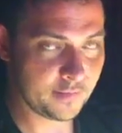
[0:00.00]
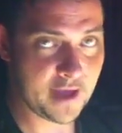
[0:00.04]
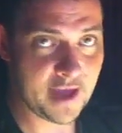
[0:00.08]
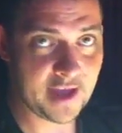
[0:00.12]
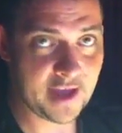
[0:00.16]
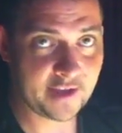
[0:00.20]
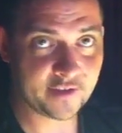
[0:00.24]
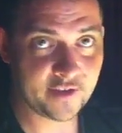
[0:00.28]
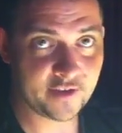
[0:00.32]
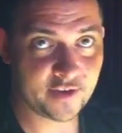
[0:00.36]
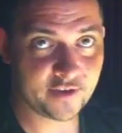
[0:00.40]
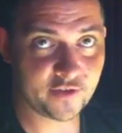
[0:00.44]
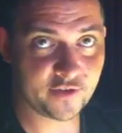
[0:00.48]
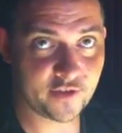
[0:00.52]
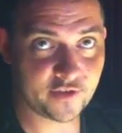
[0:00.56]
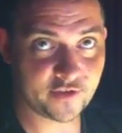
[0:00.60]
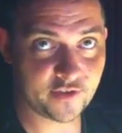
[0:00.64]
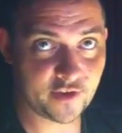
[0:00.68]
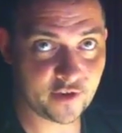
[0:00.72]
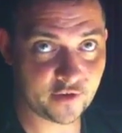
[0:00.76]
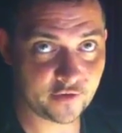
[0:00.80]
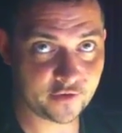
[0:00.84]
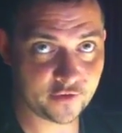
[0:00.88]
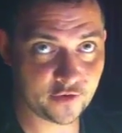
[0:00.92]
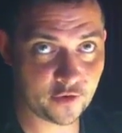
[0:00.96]
access the
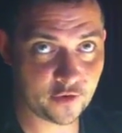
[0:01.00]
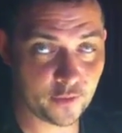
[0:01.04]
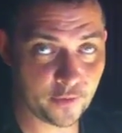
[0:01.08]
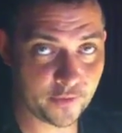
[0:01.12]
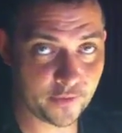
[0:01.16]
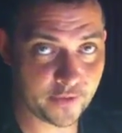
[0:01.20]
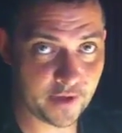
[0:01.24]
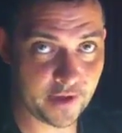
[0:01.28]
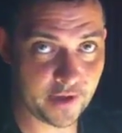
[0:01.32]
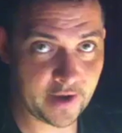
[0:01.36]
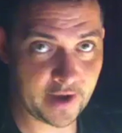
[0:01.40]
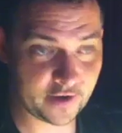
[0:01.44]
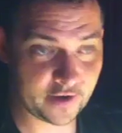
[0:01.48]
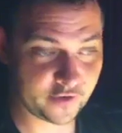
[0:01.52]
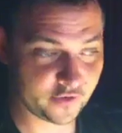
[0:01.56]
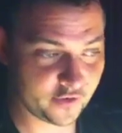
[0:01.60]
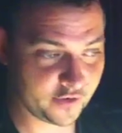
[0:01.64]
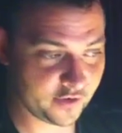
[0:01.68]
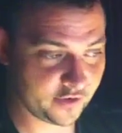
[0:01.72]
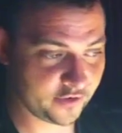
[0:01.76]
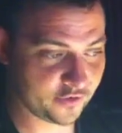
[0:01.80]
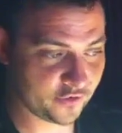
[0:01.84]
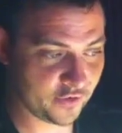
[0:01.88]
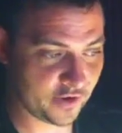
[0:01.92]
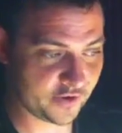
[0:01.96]
center screw without
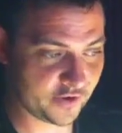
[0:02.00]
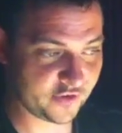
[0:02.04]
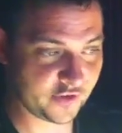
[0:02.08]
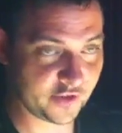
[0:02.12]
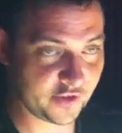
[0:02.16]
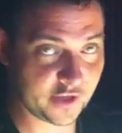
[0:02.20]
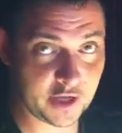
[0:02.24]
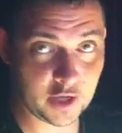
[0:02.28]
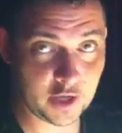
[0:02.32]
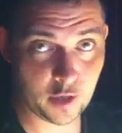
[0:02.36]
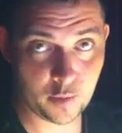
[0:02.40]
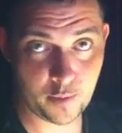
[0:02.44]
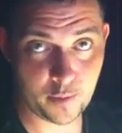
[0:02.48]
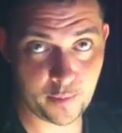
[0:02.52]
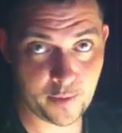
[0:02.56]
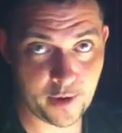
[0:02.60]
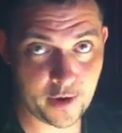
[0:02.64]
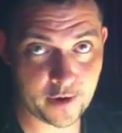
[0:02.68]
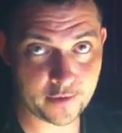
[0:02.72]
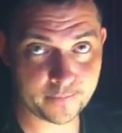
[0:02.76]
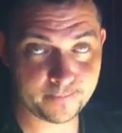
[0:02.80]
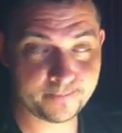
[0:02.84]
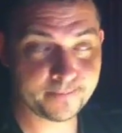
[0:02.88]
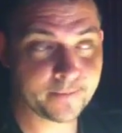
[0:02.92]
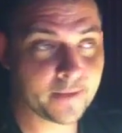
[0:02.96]
actually stretching the cube
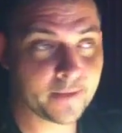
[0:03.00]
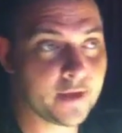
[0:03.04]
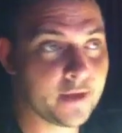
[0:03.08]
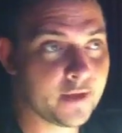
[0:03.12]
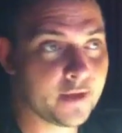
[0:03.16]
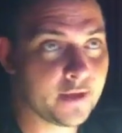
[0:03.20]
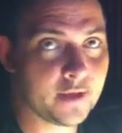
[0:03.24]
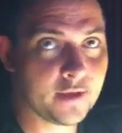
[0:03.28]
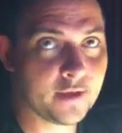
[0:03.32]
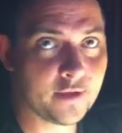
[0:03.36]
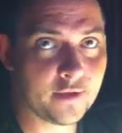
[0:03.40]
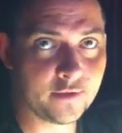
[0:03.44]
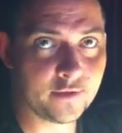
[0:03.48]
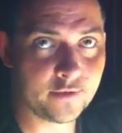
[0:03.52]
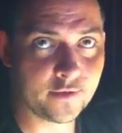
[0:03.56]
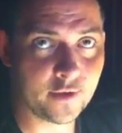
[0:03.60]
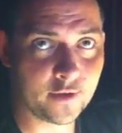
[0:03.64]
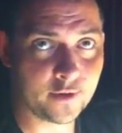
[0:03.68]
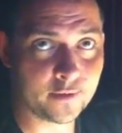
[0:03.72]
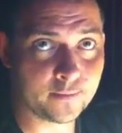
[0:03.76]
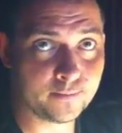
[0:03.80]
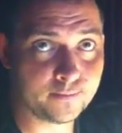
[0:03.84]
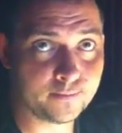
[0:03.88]
apart. So,